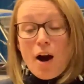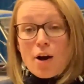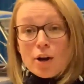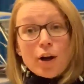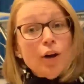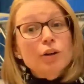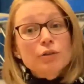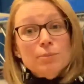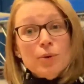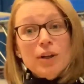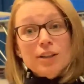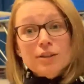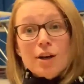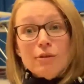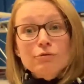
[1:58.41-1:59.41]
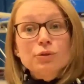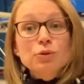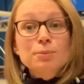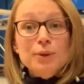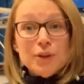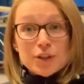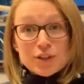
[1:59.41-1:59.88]
our code of points, our
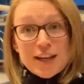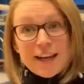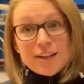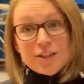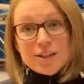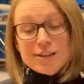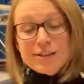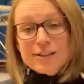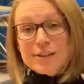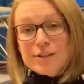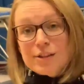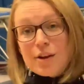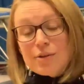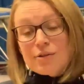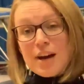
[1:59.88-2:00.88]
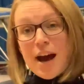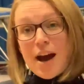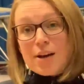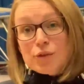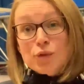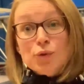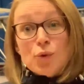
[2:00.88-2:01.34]
rule book changes, so
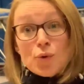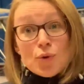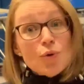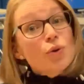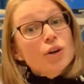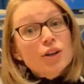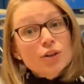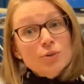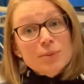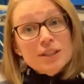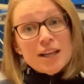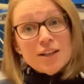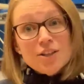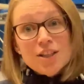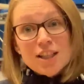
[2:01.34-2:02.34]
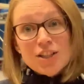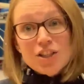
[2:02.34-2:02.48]
that score could potentially